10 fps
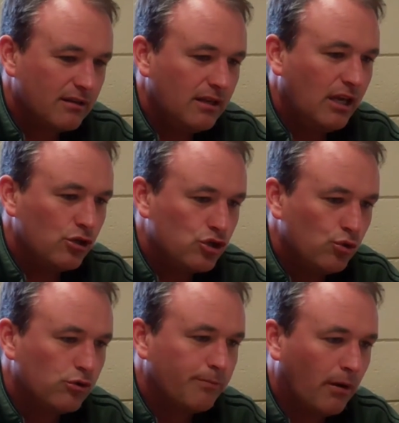he could
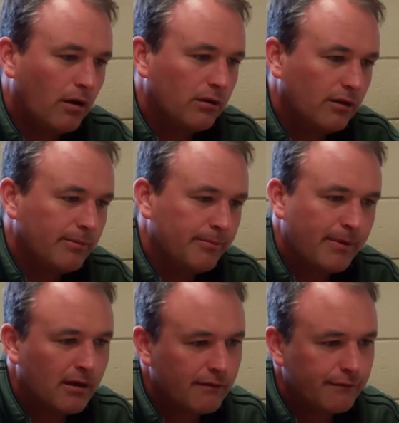shoot the ball a little bit
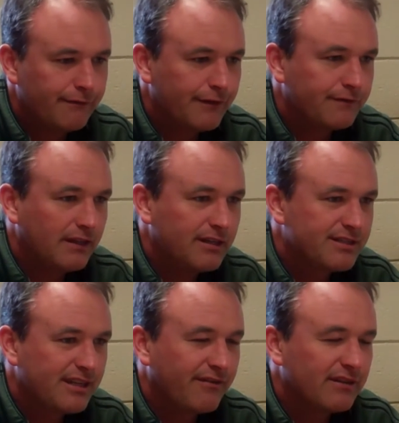better from 15 to
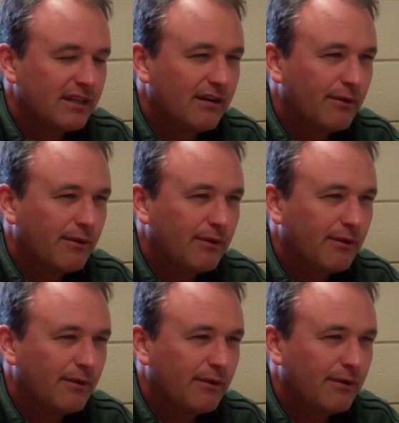17.